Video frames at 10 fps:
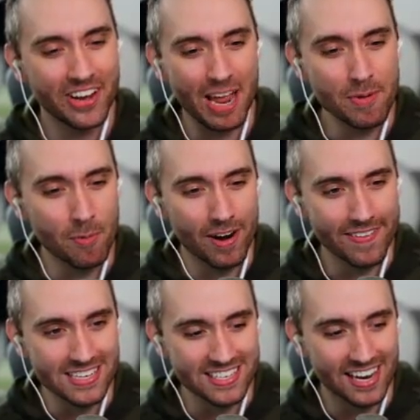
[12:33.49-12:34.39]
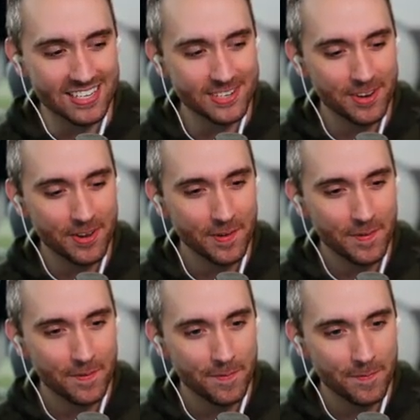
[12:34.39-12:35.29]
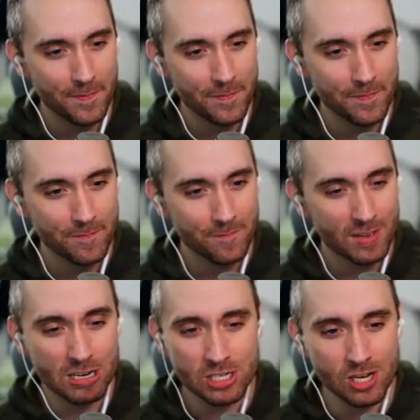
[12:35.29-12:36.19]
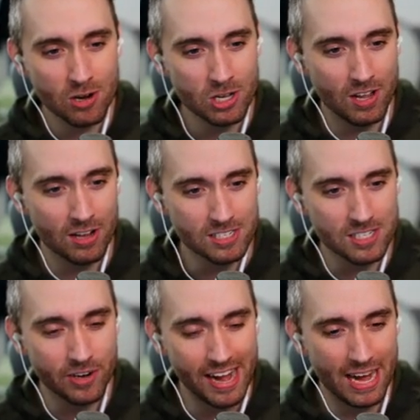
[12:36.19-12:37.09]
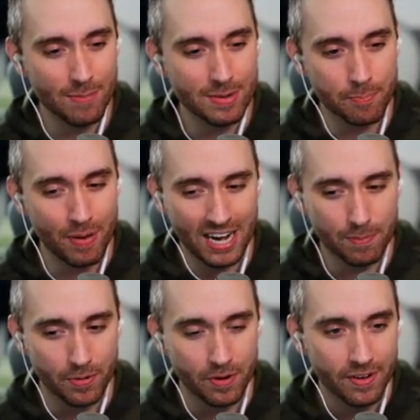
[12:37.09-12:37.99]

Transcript: You'll get me one of these days. You're so close. Your aim is impeccable.